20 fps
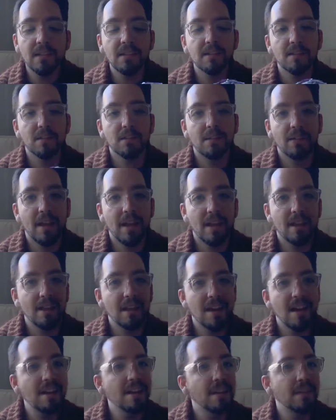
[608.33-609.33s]
so you can't
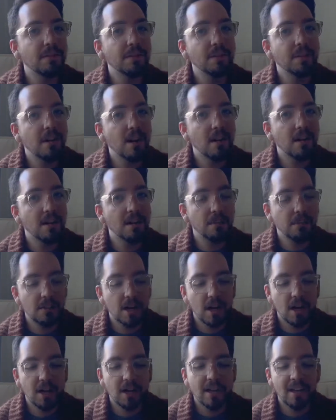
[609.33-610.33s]
get any of her yarn, I'm
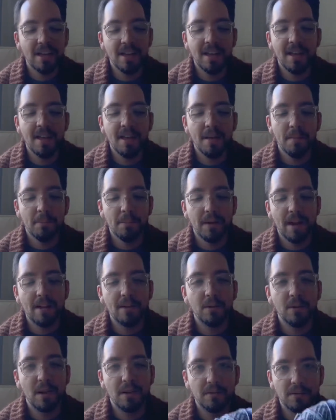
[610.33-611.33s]
sorry. But I
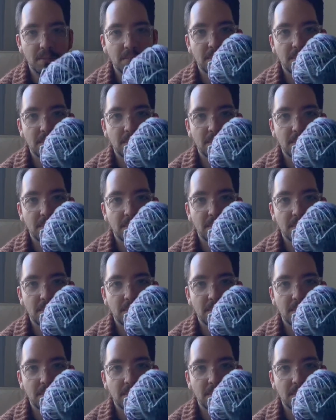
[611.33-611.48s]
do have some